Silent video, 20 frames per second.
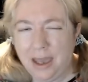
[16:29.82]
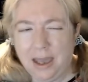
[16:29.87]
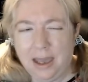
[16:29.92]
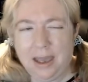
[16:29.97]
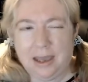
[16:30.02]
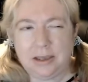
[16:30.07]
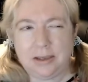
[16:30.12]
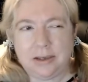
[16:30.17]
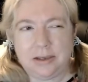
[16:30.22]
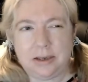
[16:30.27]

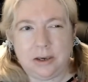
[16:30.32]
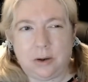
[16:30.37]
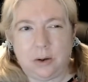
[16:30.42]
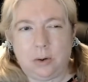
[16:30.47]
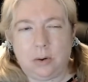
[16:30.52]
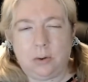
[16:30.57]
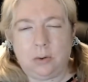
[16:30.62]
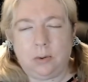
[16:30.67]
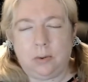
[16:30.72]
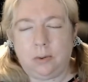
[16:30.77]

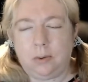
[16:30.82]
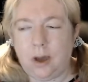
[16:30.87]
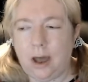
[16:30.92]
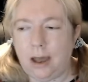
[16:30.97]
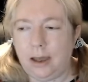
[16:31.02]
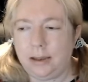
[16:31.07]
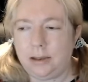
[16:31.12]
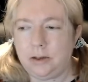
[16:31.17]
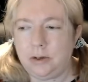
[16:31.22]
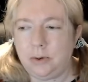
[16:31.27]
So
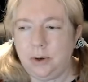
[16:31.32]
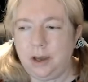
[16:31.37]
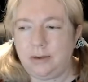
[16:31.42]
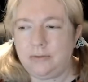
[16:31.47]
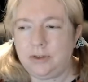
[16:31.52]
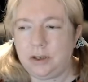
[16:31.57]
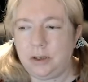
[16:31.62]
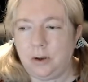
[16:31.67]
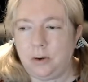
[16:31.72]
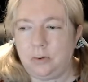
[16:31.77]
I do have
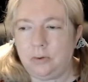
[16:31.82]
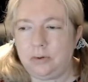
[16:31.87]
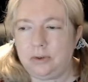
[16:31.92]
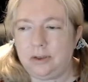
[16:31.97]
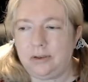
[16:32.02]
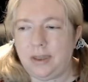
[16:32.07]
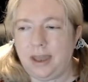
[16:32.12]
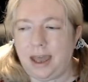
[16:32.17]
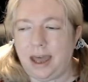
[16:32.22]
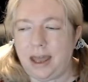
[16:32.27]
to note
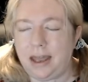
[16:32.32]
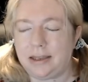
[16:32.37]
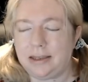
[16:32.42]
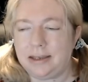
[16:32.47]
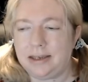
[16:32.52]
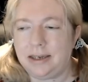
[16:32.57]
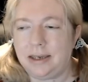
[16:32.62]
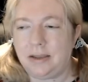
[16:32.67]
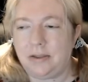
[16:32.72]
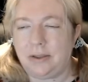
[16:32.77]

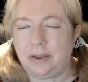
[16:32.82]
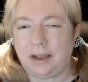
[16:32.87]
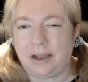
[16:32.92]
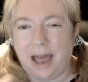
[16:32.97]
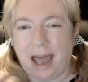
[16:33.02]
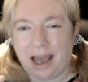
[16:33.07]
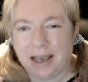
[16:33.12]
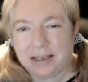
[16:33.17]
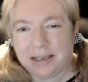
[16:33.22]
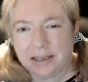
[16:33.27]
that the
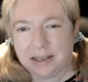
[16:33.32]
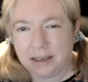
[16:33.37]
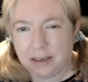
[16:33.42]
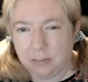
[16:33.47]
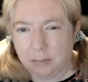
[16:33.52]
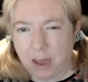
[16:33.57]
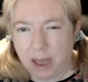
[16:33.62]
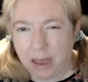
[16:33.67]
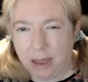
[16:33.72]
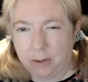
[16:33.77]
lasting
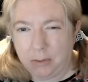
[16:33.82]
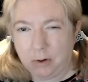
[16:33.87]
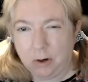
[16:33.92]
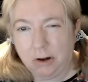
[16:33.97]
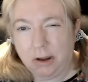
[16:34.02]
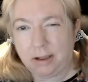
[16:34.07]
power,